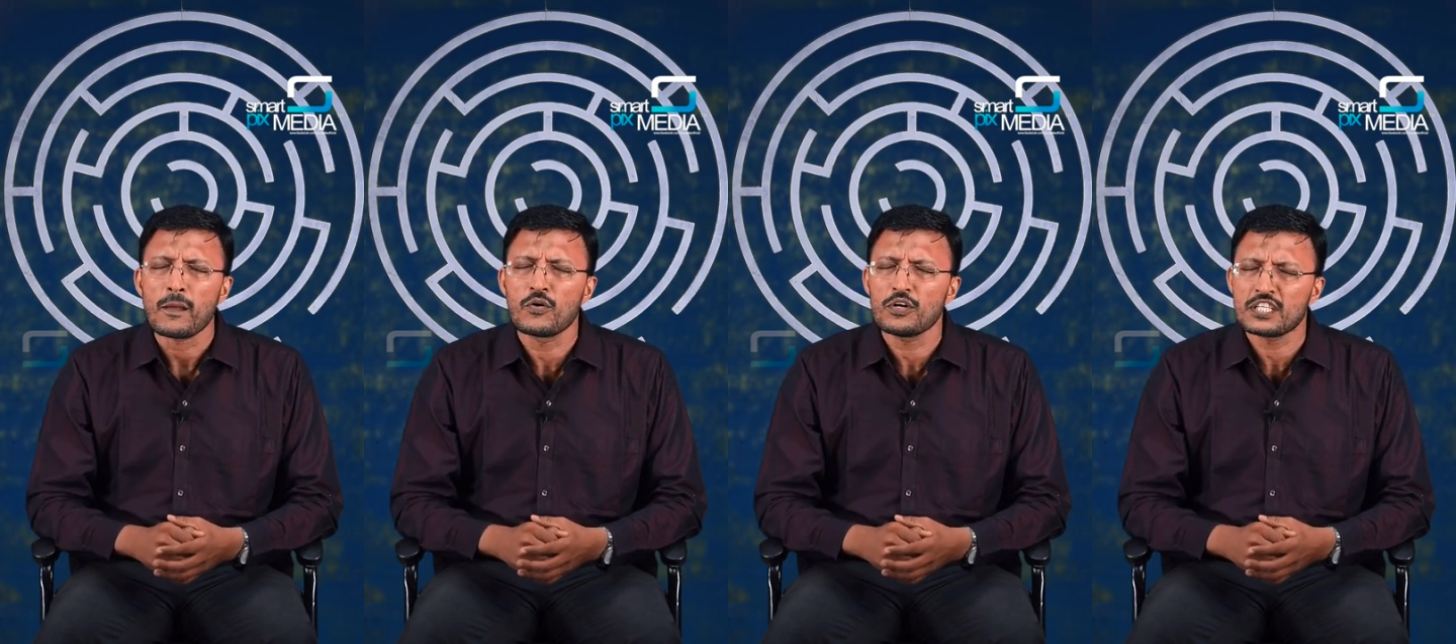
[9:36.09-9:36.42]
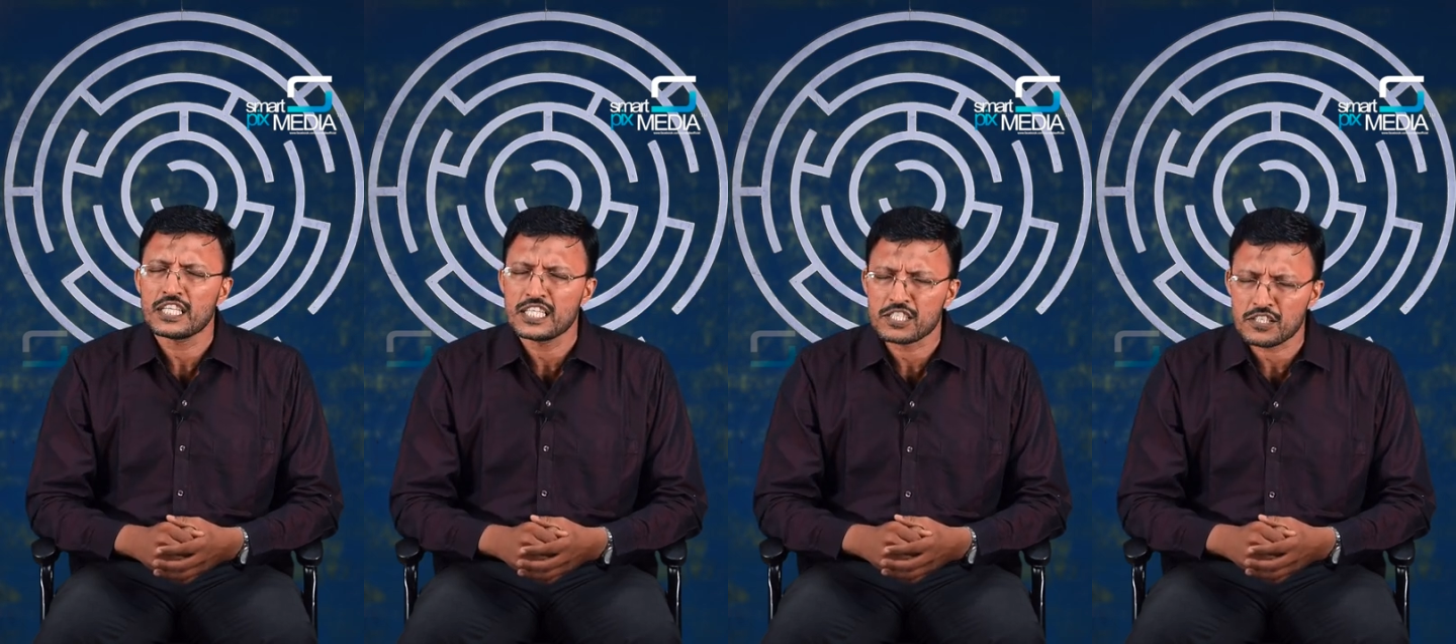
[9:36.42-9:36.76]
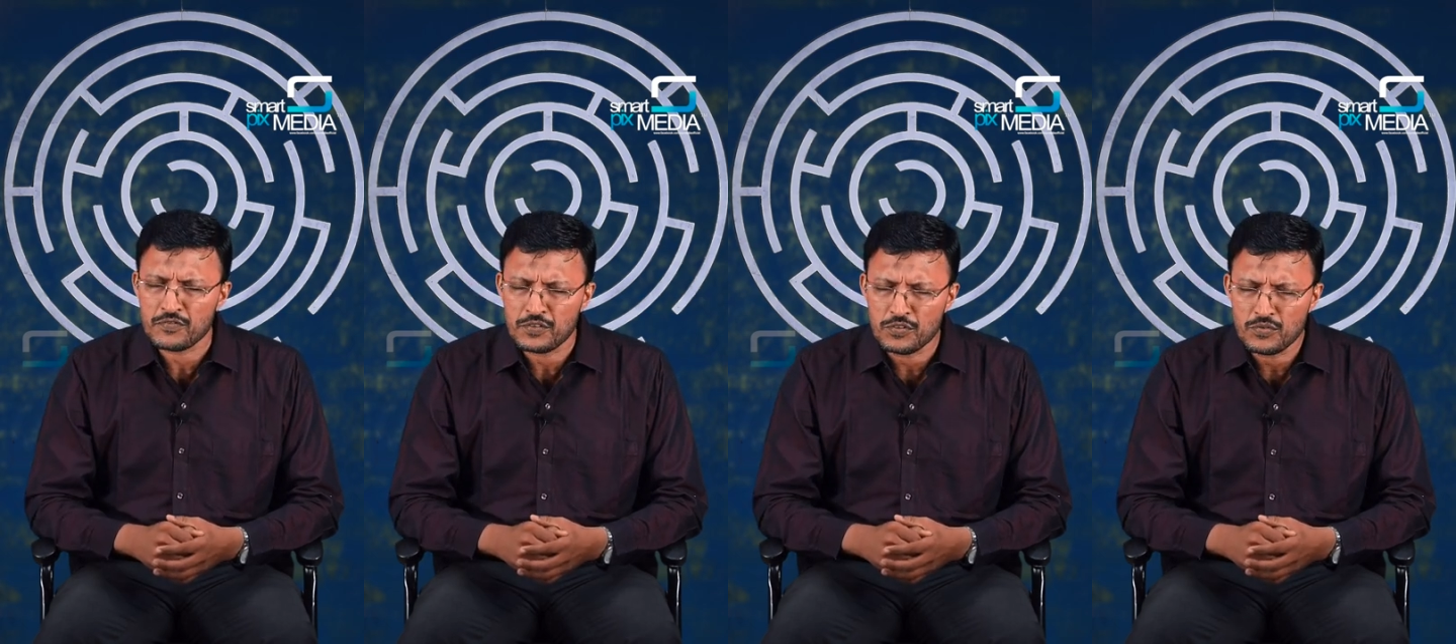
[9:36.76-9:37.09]
go to
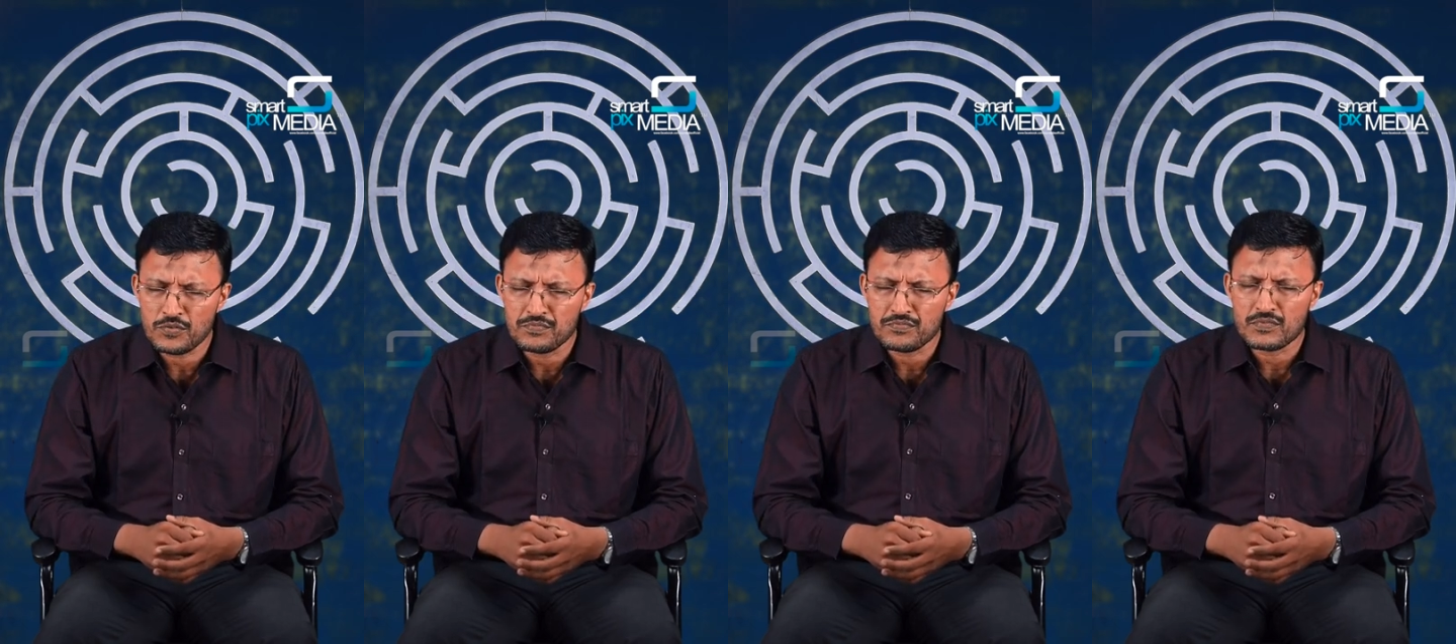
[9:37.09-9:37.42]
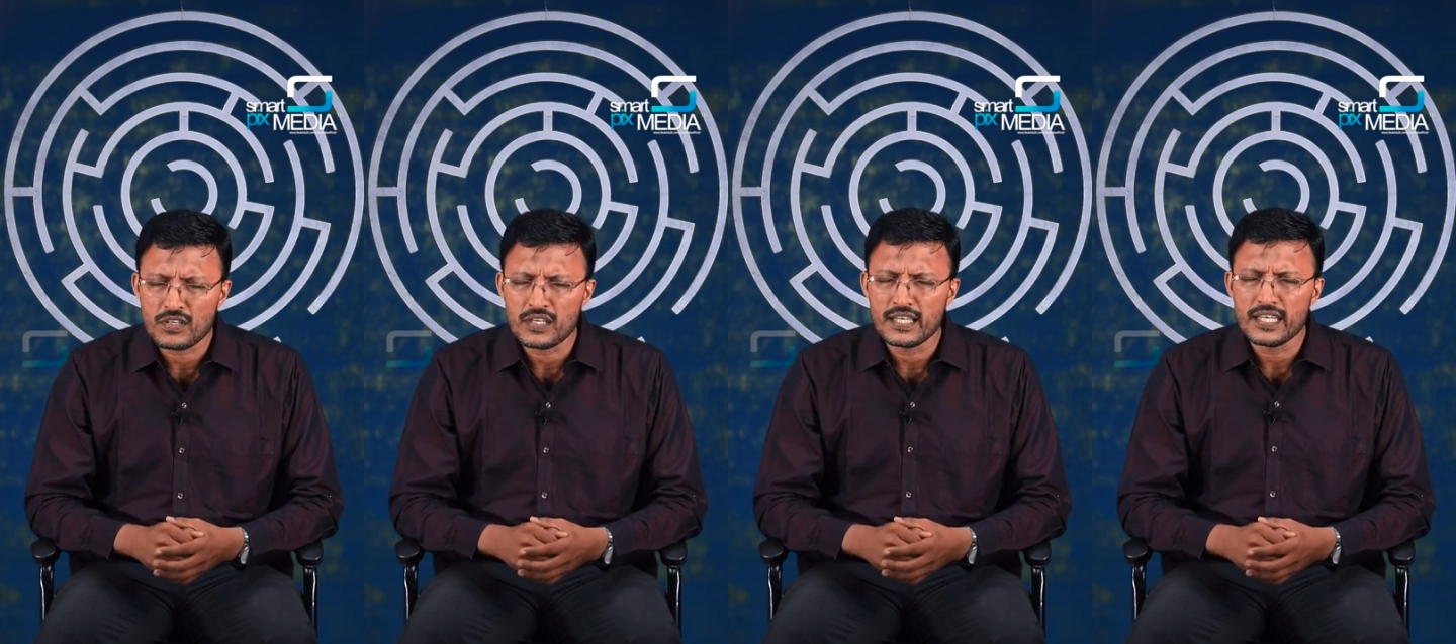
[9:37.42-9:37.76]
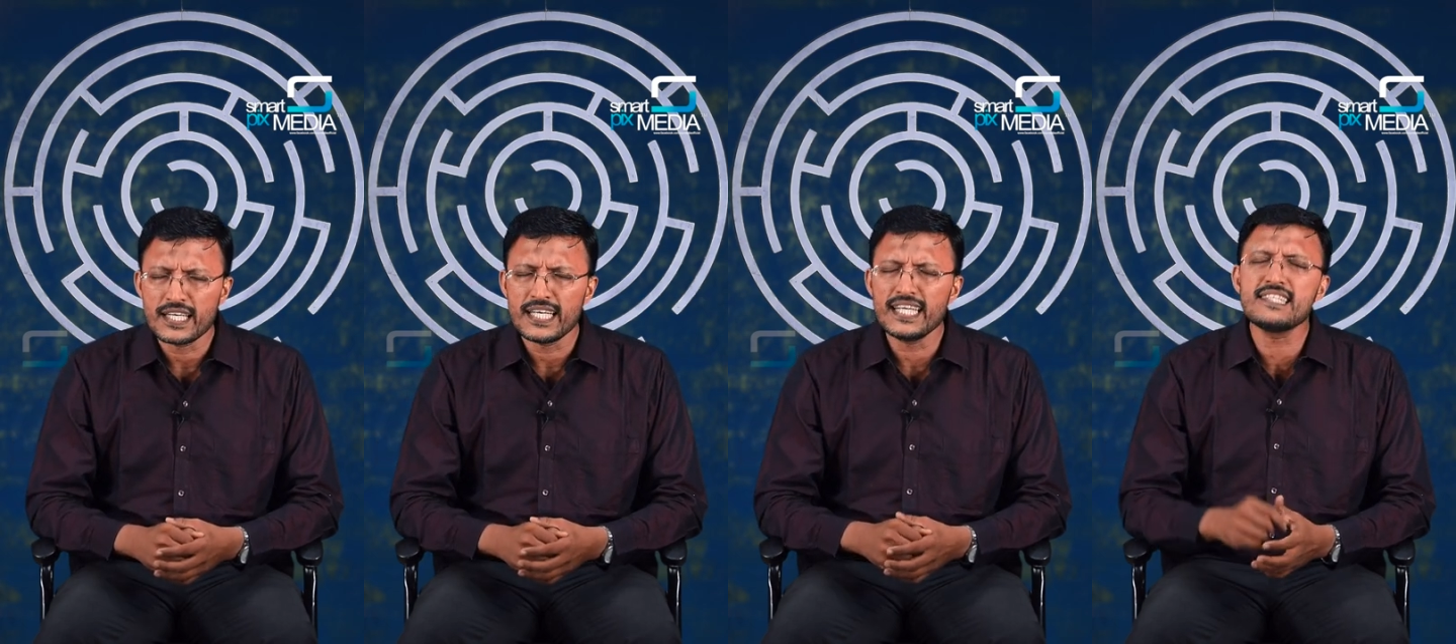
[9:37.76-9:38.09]
interview,
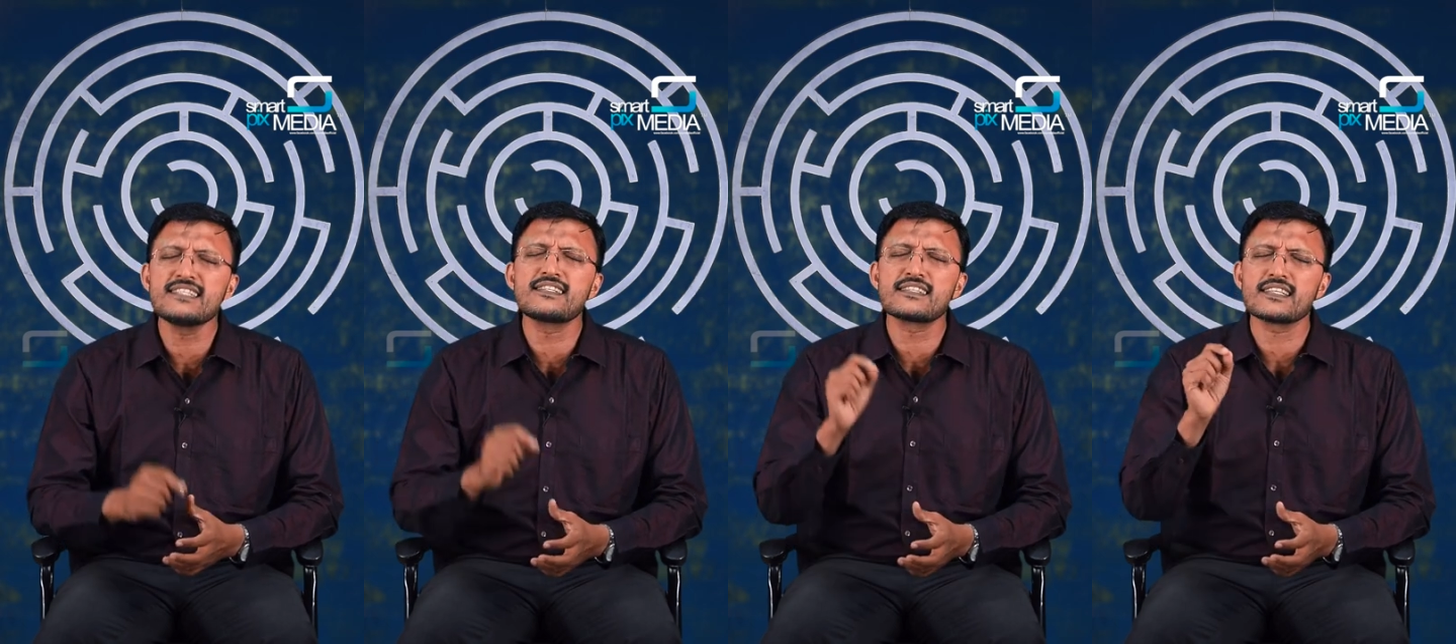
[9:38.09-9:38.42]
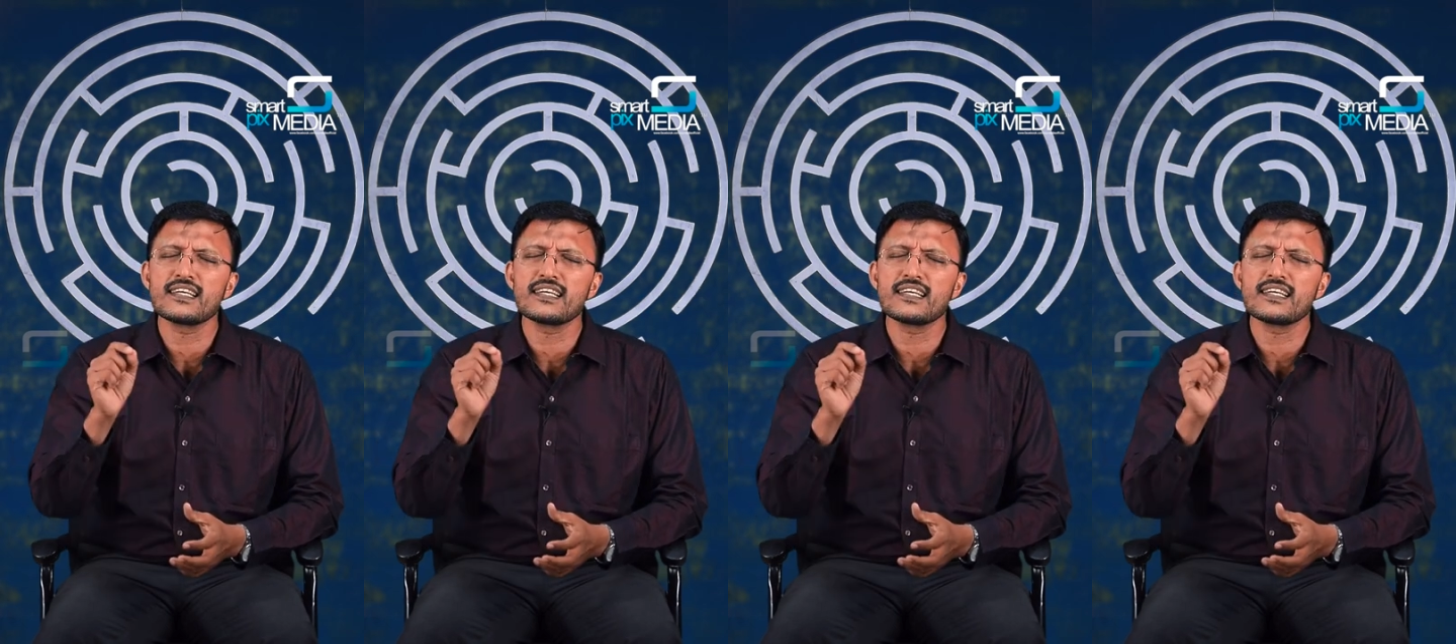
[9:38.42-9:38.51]
it's